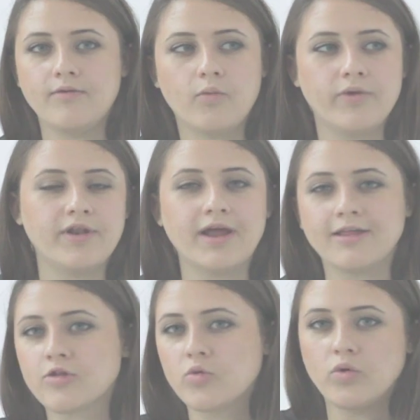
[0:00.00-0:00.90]
with a
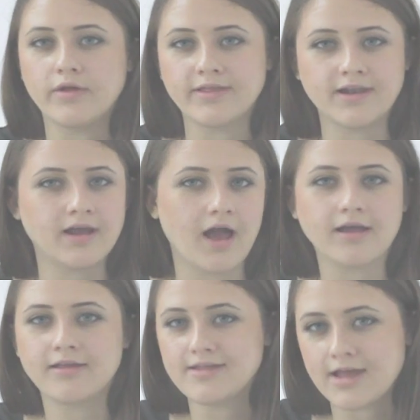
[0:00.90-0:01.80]
nice school and
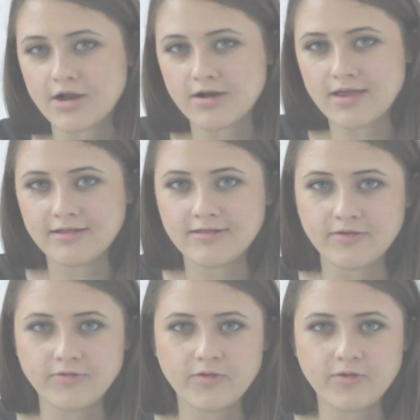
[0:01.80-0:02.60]
synagogue to send your kids to.